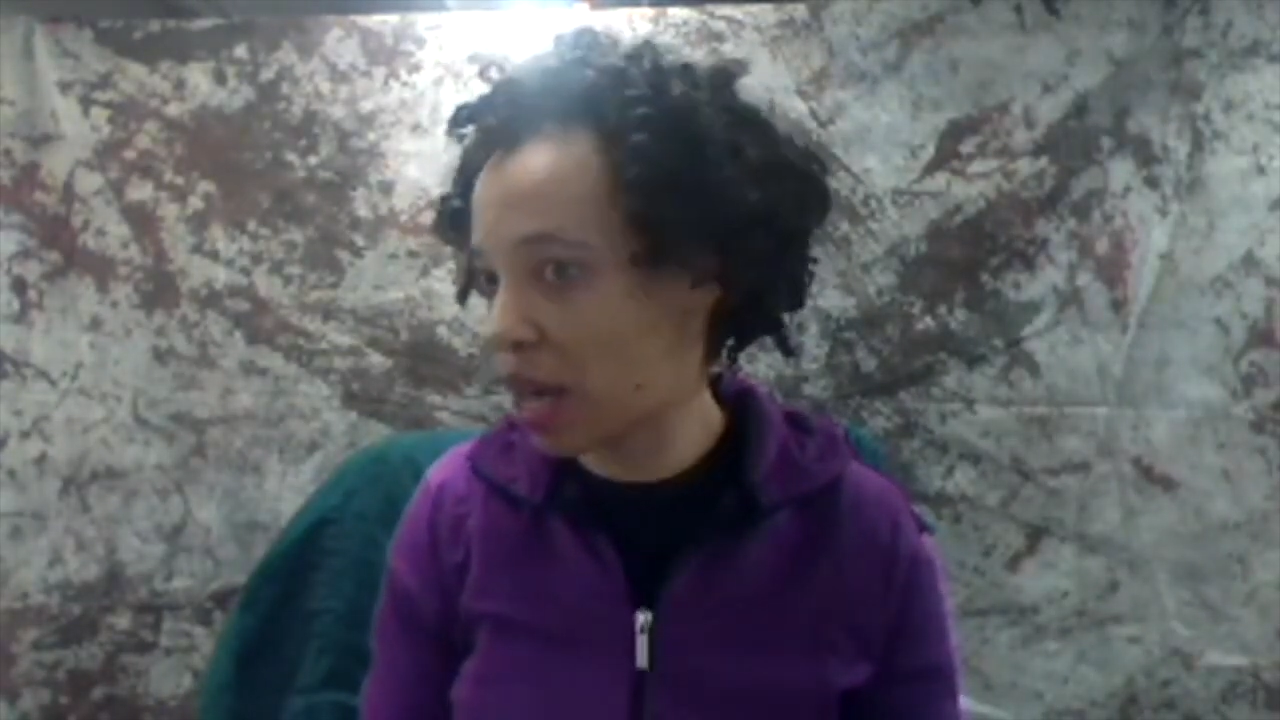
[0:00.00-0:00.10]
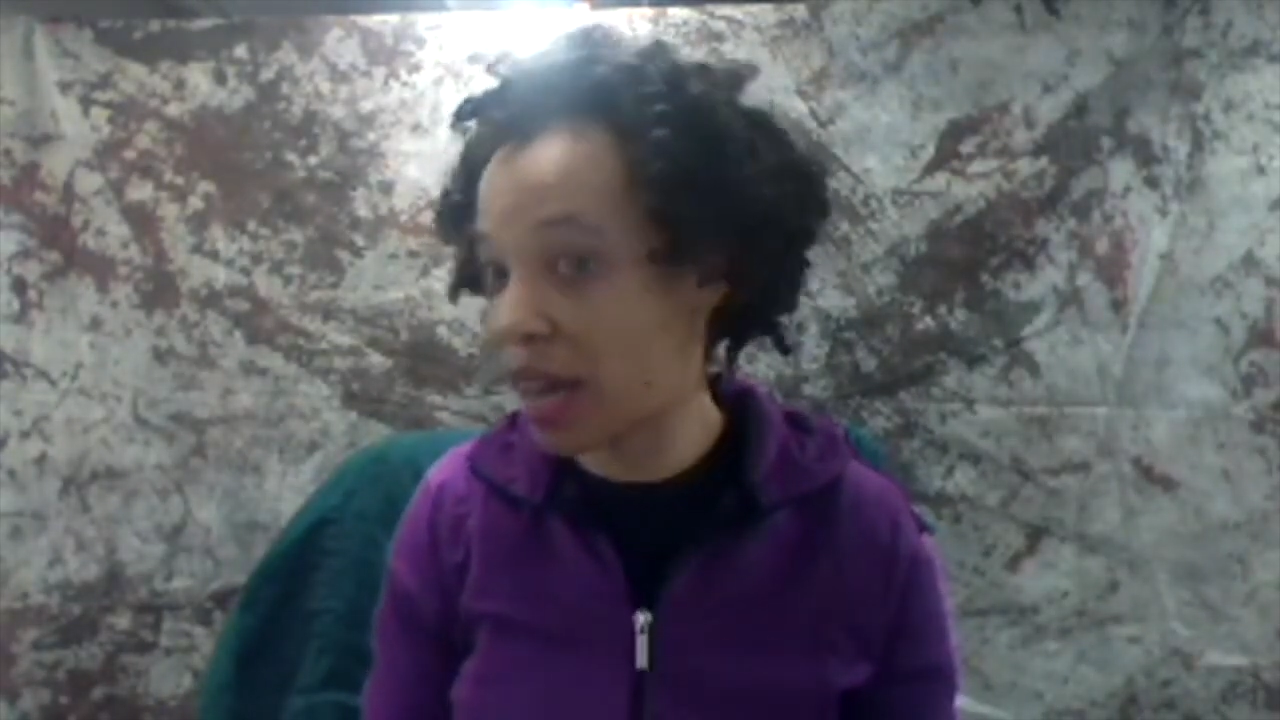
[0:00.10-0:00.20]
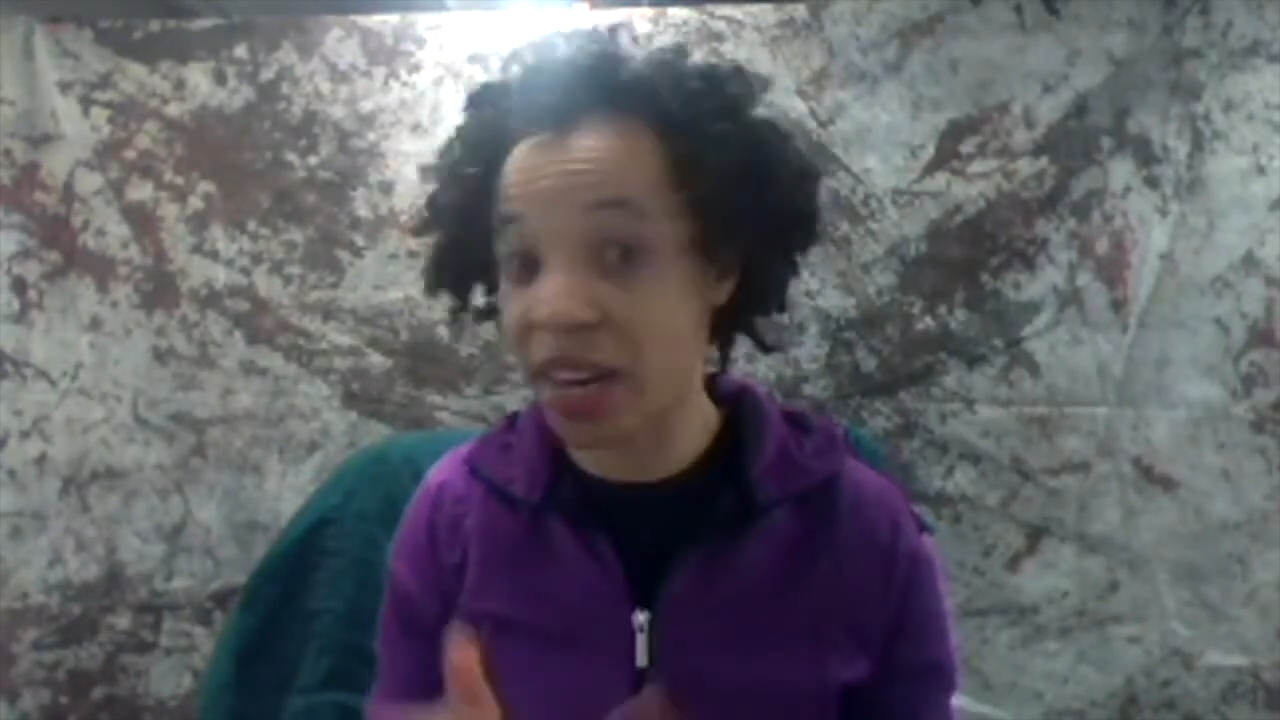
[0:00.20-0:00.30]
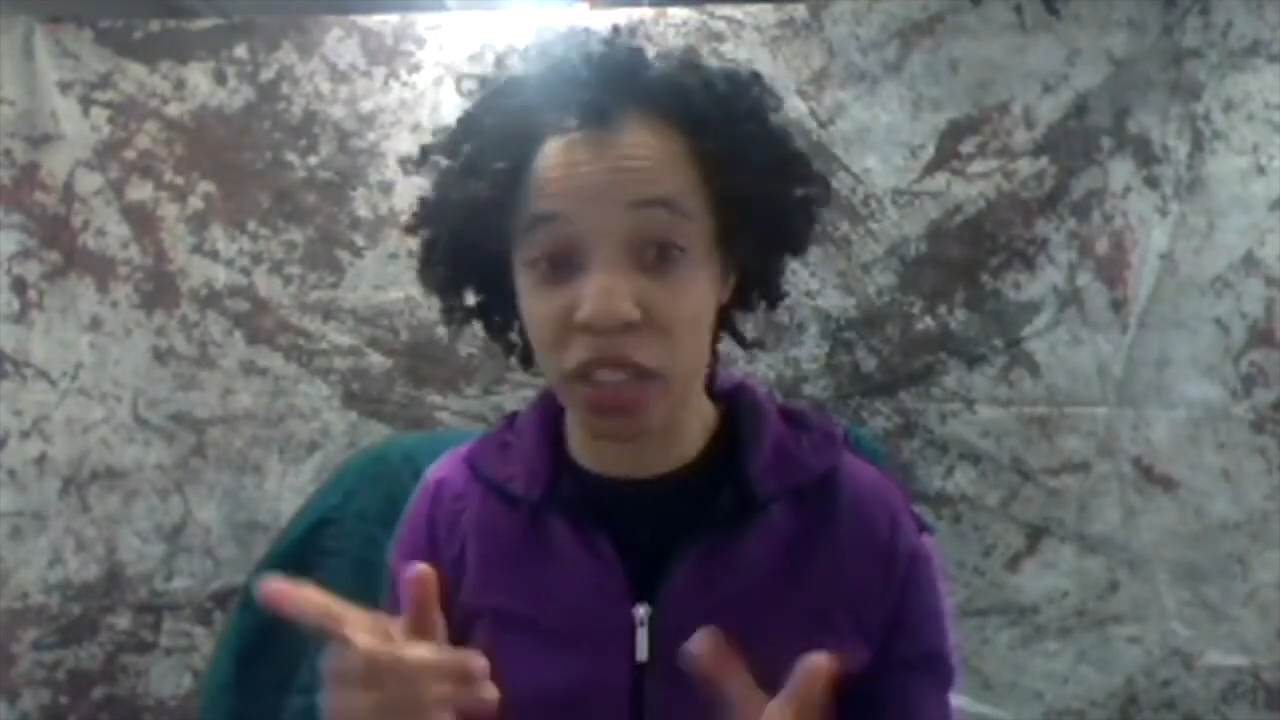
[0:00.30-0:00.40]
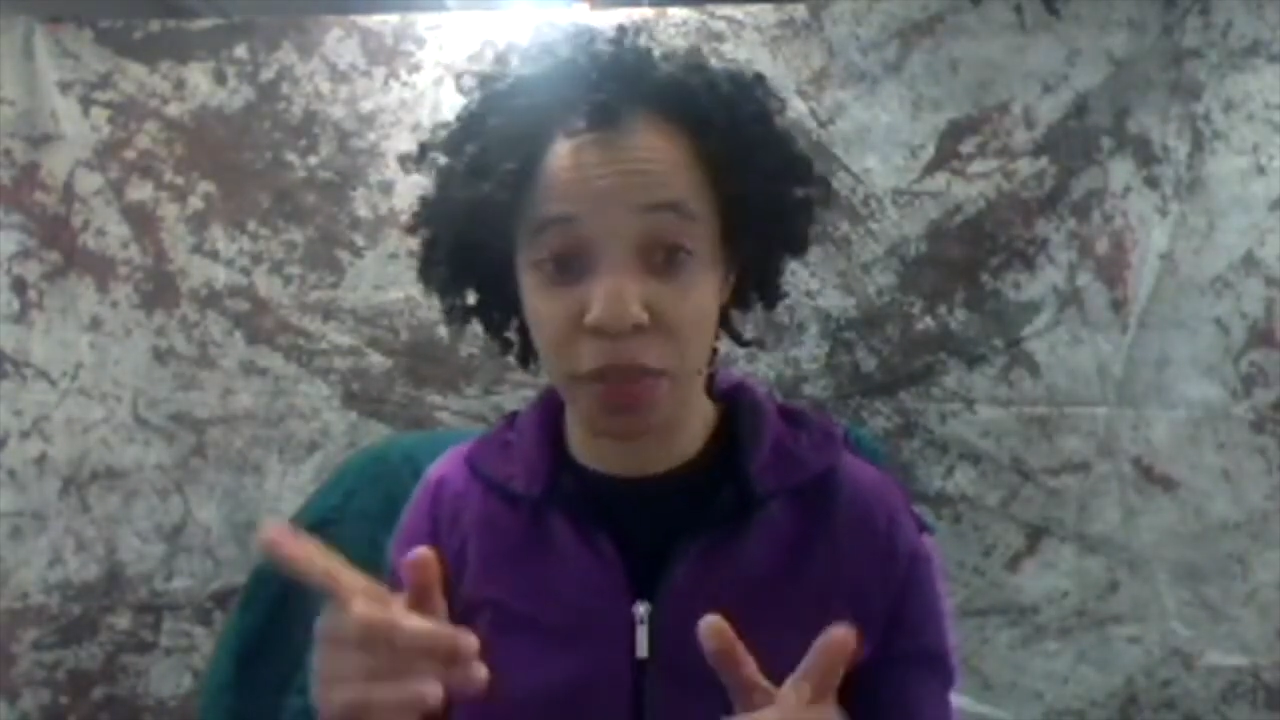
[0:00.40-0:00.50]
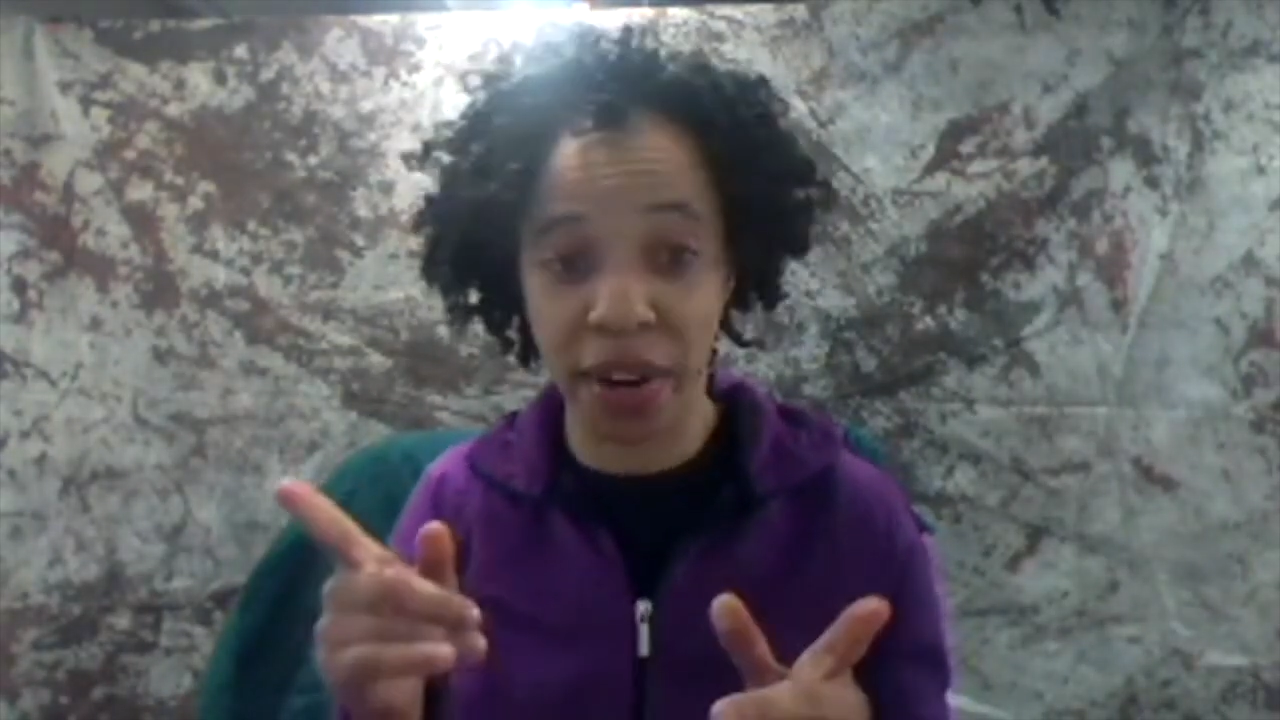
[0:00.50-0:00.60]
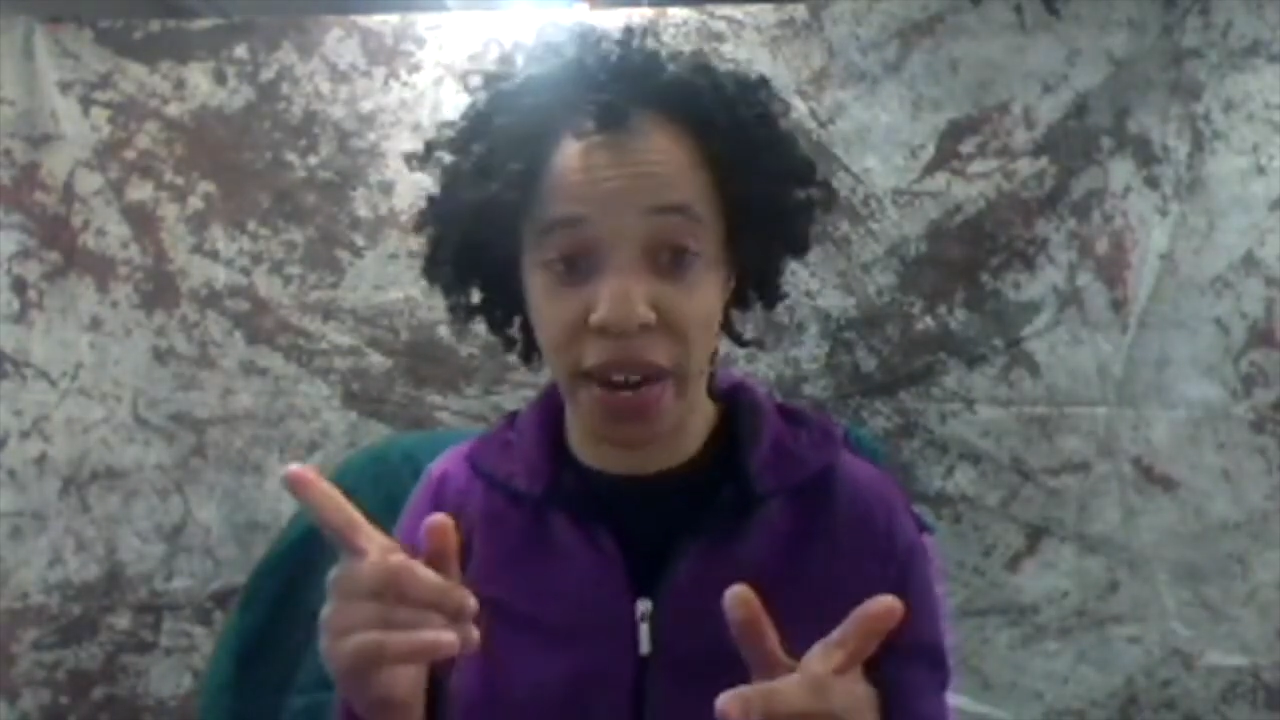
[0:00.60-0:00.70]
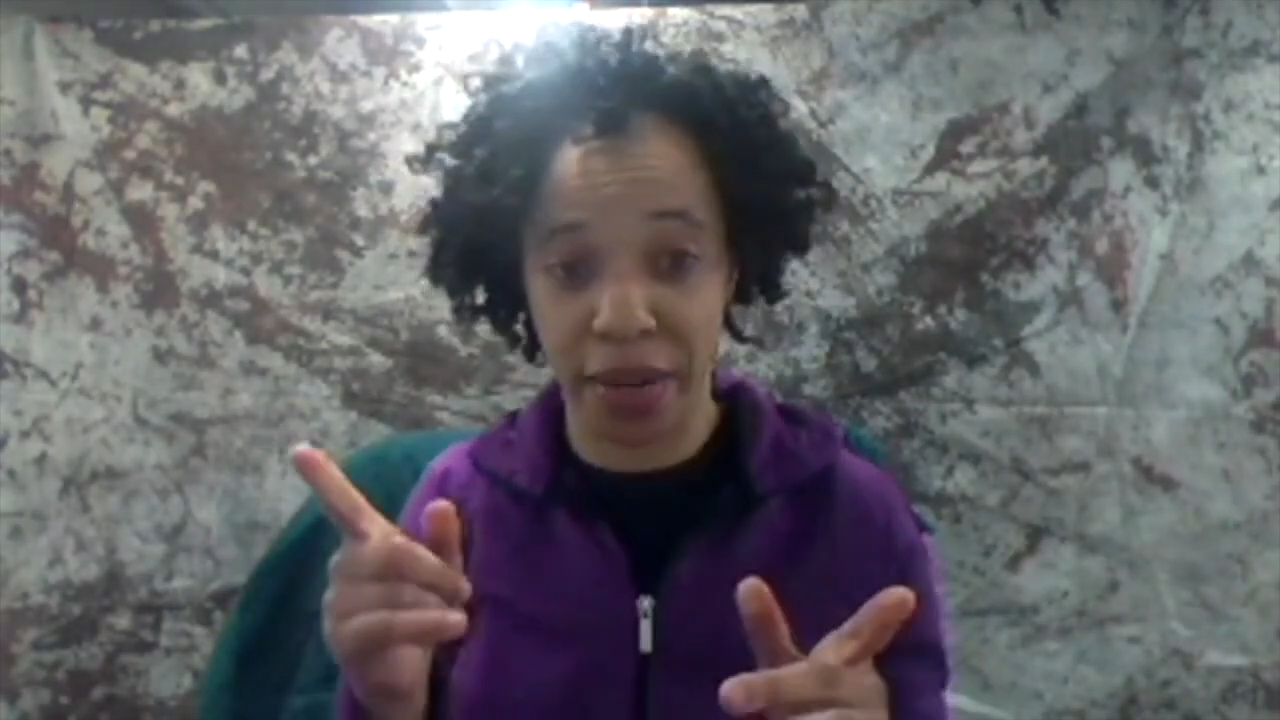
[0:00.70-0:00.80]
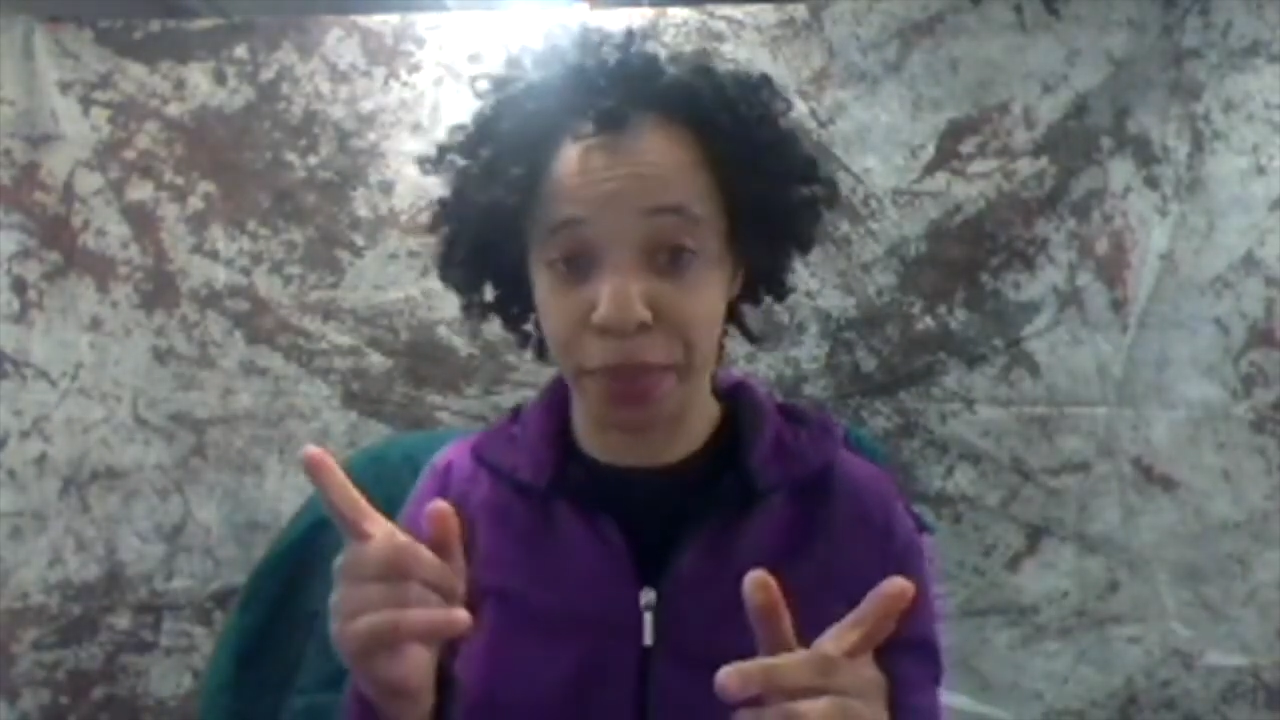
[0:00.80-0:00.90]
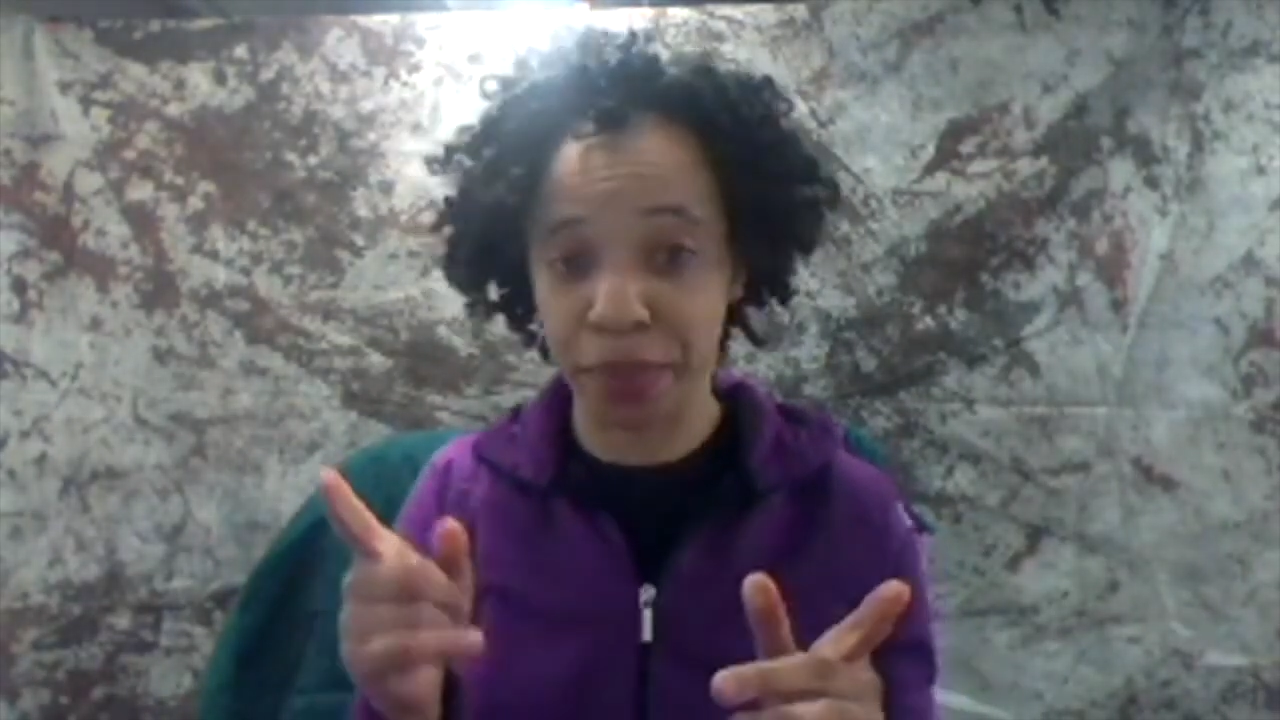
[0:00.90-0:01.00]

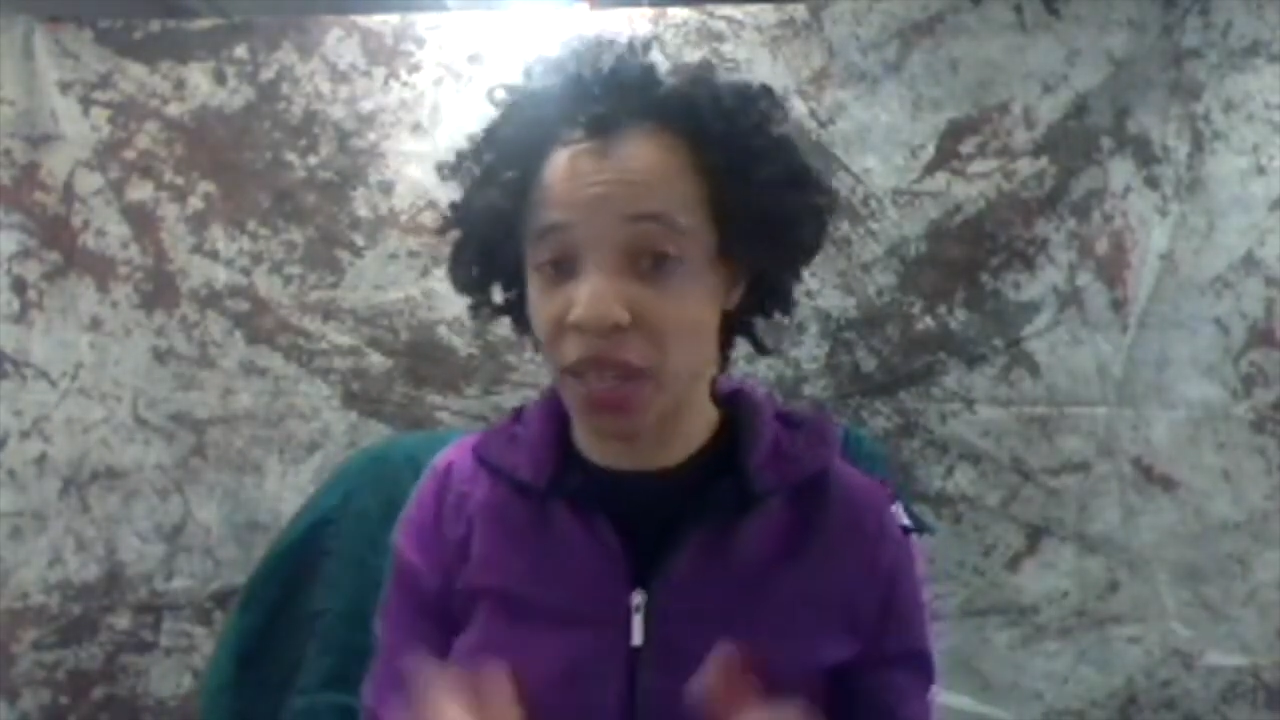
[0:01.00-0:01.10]
hairspray.